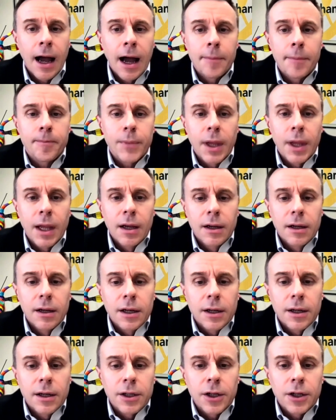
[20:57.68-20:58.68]

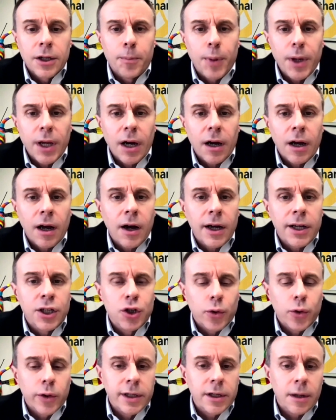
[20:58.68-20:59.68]
You know, BII
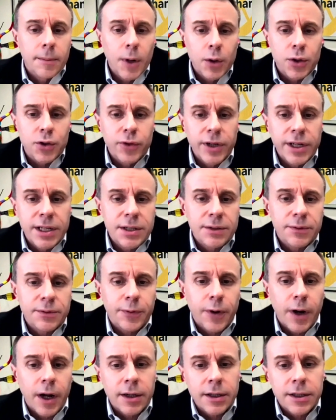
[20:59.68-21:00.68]
joined our most
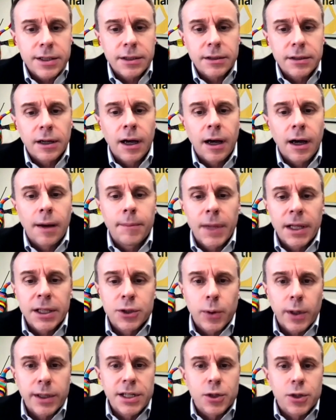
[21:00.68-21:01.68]
recent fund
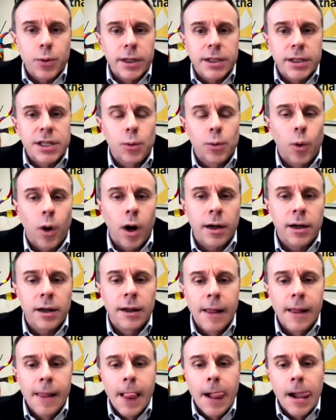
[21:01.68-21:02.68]
in
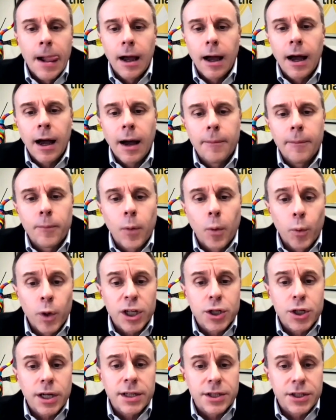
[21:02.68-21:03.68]
2021,
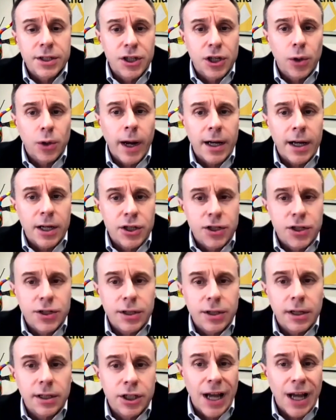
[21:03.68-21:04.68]
which is a 2X
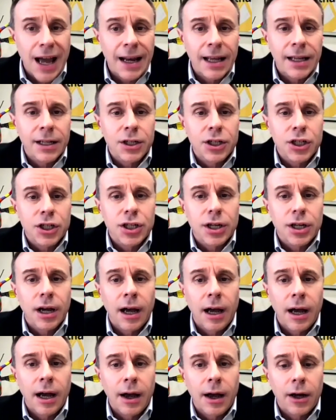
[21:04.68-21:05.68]
challenge
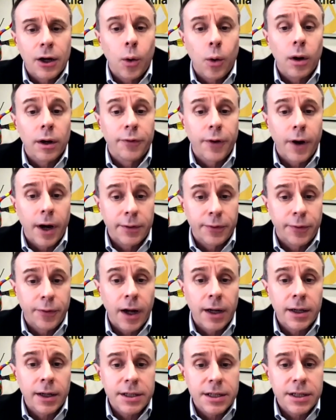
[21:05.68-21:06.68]
qualified
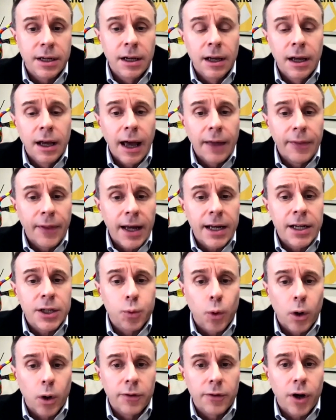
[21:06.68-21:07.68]
fund. And that
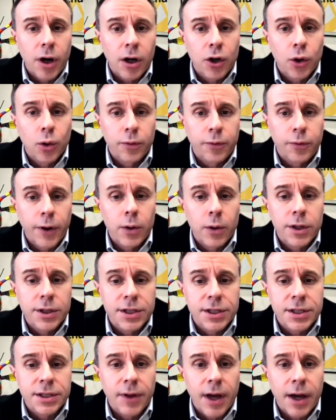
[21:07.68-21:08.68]
is one of our core
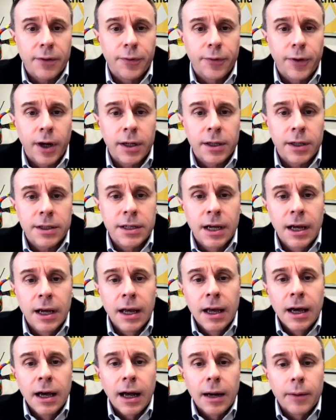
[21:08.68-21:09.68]
focuses of that fund.
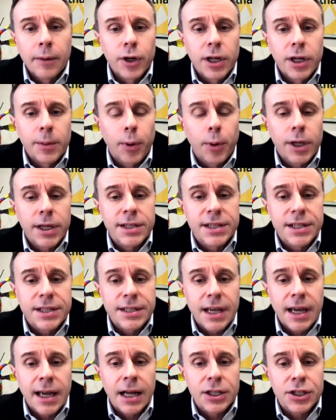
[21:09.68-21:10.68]
And I'm really pleased to
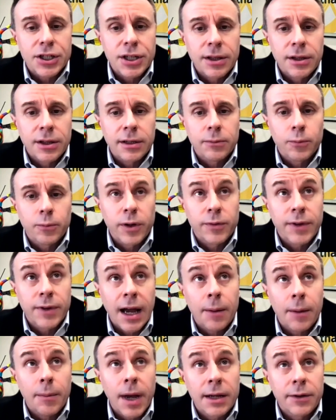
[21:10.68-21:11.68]
say actually that we've
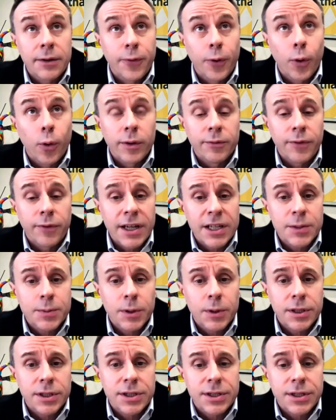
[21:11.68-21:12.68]
now made four
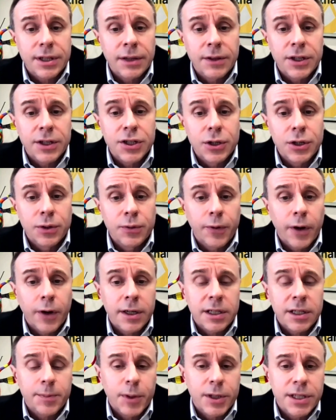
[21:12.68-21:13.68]
investments in this new
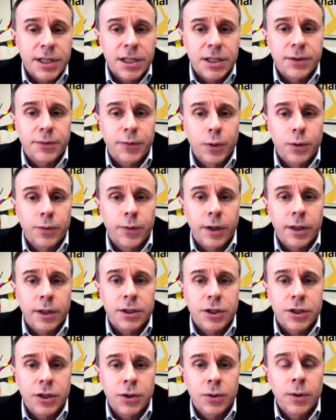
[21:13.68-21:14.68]
fund, Phatisa Food
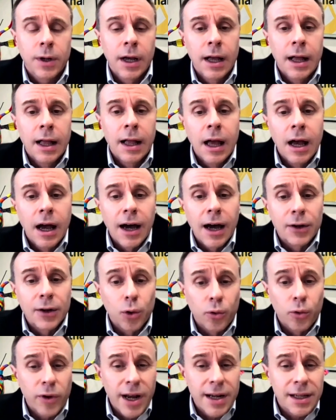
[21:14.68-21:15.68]
Fund 2.
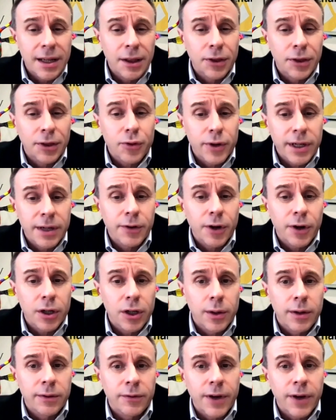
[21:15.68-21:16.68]
And already three of
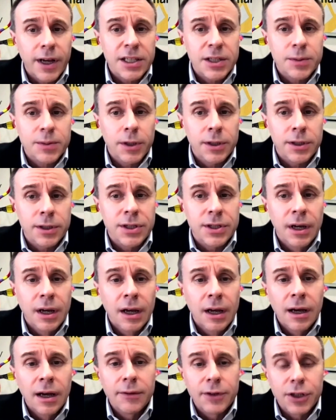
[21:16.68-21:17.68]
our new investments
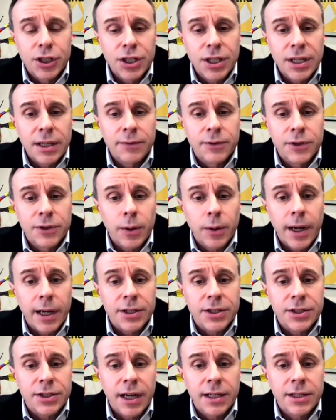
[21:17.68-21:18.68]
have achieved
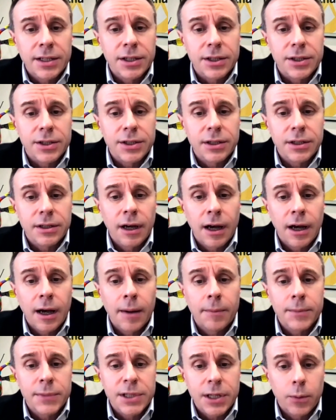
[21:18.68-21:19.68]
2X status.
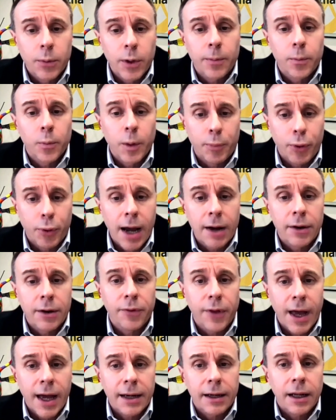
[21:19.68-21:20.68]
So we're proud
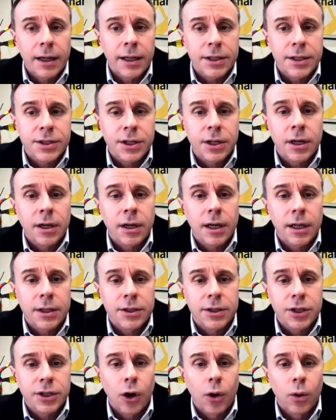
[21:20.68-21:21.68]
of that. And it's
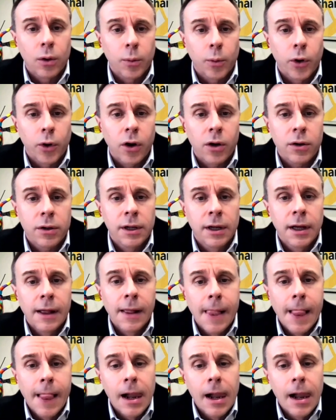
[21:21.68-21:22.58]
a goal that we're on.